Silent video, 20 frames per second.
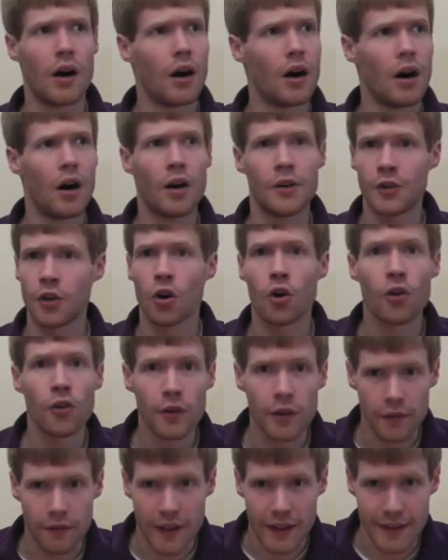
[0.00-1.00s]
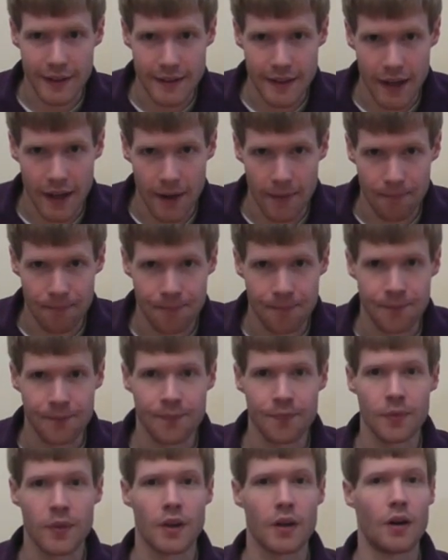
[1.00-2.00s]
unheard of at the time.
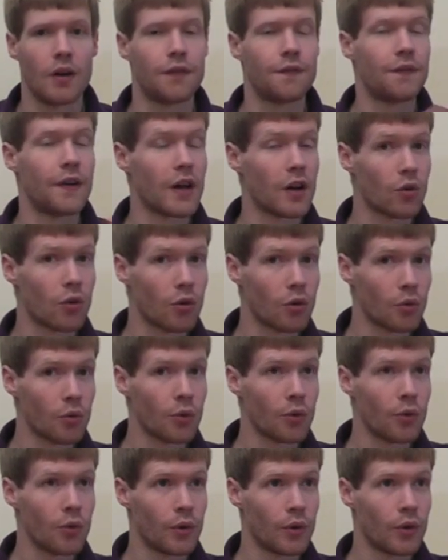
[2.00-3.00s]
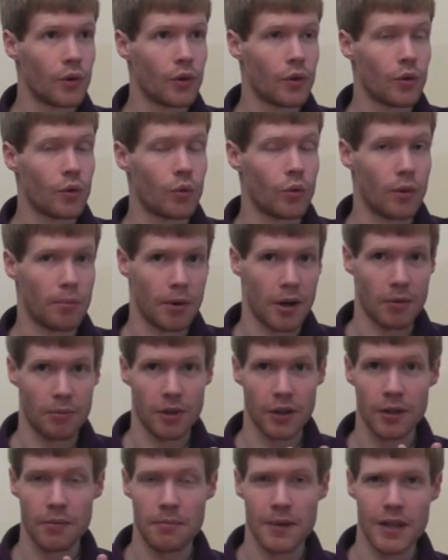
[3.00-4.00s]
A federal
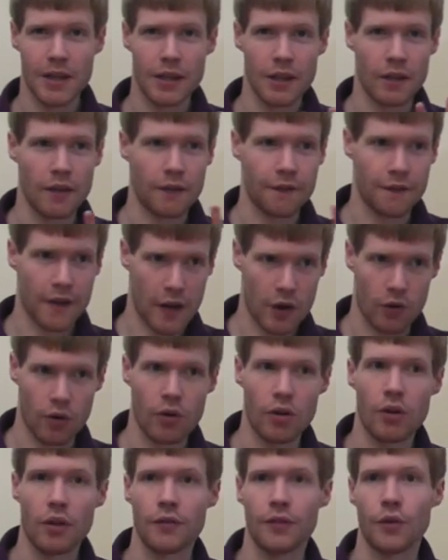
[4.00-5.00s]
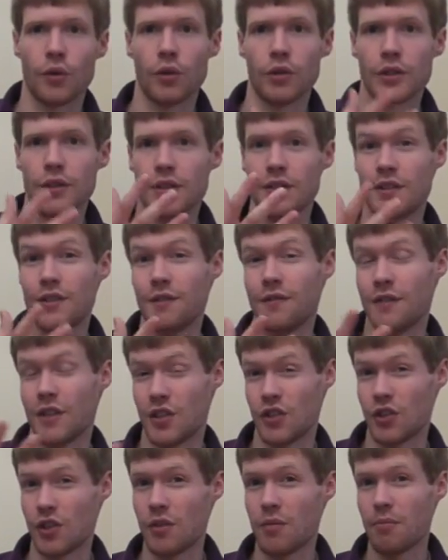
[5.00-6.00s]
republic, meaning federal, of course, the
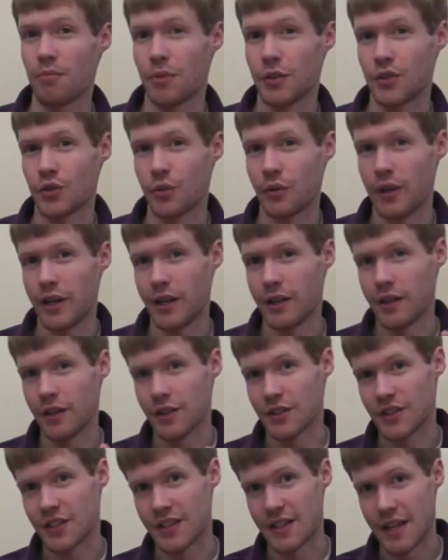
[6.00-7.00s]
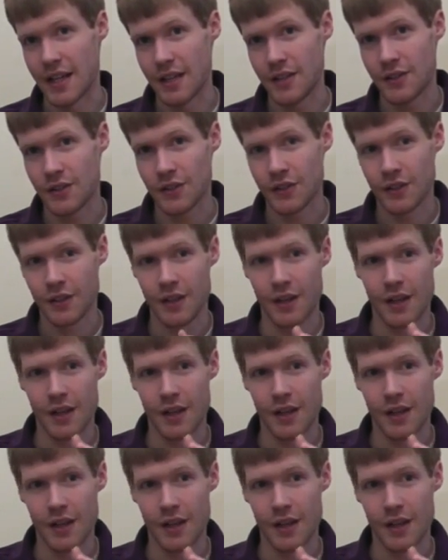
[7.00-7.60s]
division between the states